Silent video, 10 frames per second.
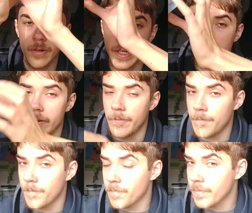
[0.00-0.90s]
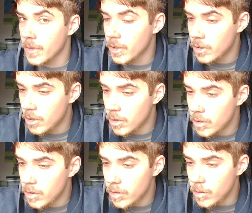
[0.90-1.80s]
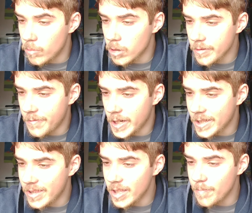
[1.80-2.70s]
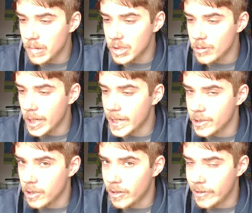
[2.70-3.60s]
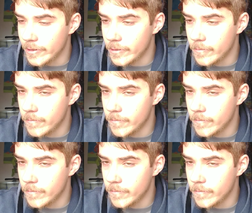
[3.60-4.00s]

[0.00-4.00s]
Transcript: right here. The world's fastest blue hedgehog.